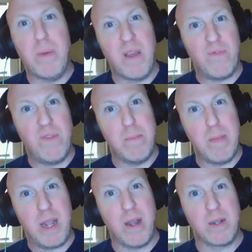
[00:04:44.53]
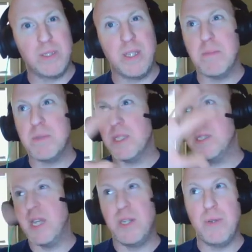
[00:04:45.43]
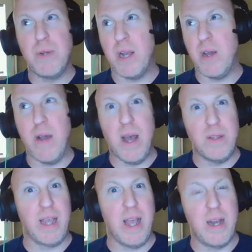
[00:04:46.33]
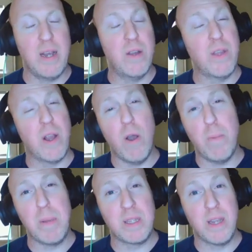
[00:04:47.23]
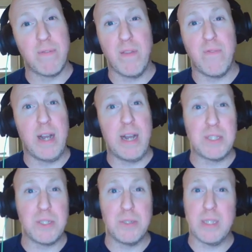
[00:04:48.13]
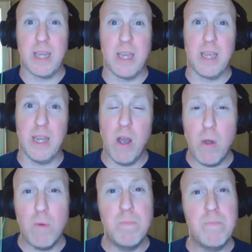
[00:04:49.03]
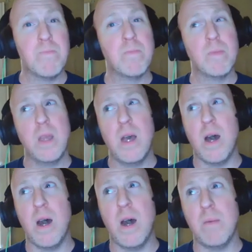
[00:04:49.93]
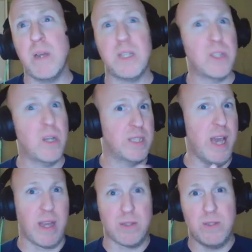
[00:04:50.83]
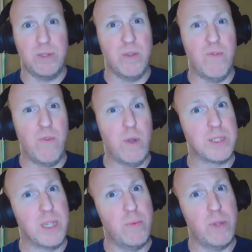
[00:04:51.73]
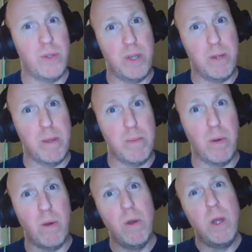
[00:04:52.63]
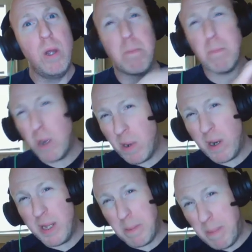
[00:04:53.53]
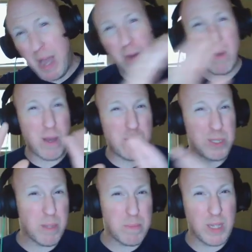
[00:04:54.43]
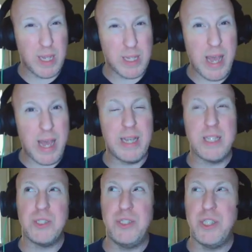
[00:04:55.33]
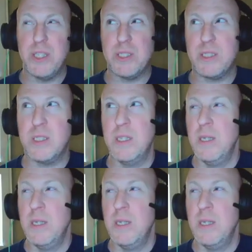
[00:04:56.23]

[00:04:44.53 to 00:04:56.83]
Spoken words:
pick for your main character's name, it says they do not know how they got here. They're hoping that if they find answers, they can get home. And it's all text. There's no voice. And then when you hear people murmur in the background or something like that, it's just